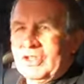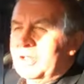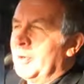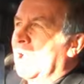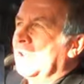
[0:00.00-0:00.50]
should
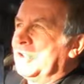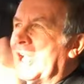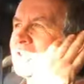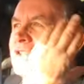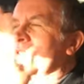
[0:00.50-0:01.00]
come out the
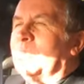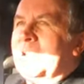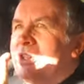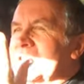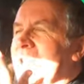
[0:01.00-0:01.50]
dash or
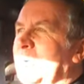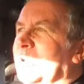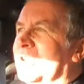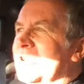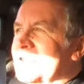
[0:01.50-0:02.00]
something and
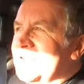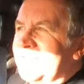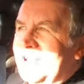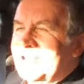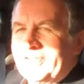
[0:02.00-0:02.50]
slap you across the
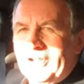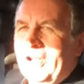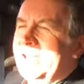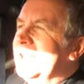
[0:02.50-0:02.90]
face for not